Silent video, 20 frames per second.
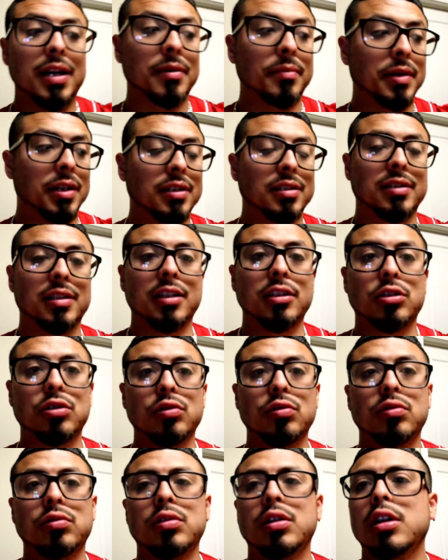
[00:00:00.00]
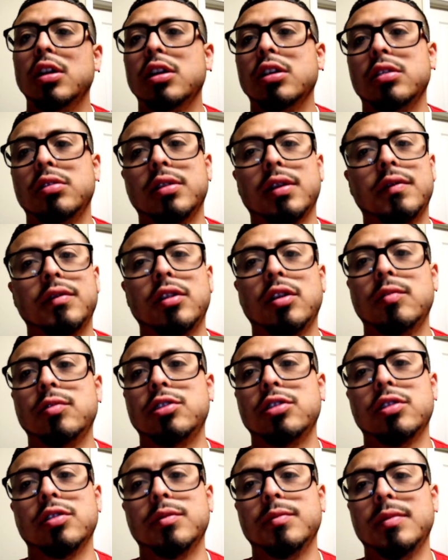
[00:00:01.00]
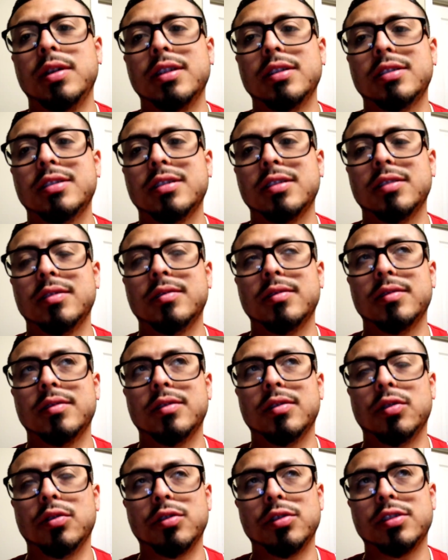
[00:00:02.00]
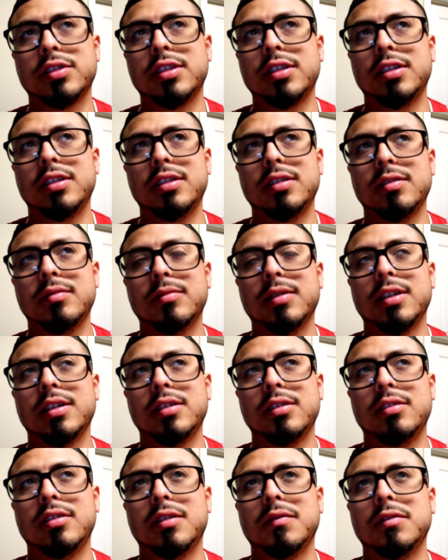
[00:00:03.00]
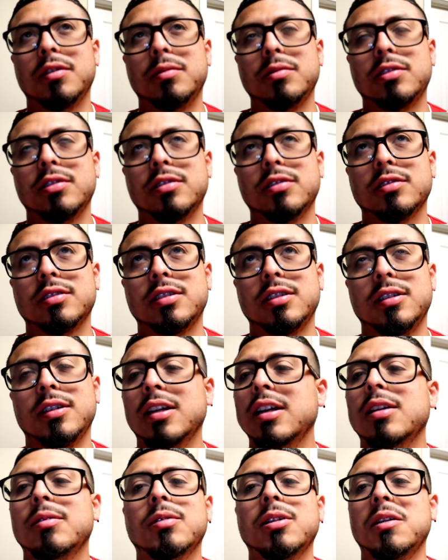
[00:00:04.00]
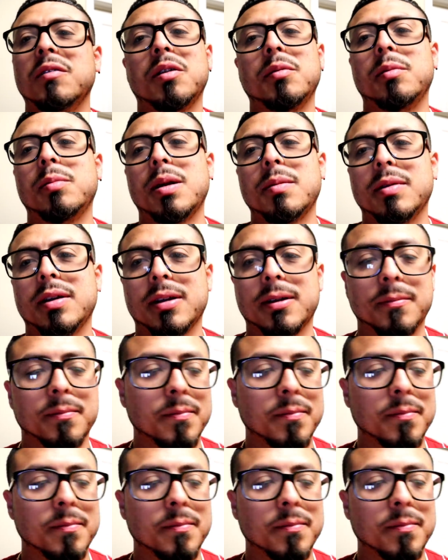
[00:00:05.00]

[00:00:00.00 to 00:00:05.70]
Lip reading: back, man. Stay tuned. You never know what you're going to miss or see. Wait, you never know what you're going to see. Whatever, I'll be right back.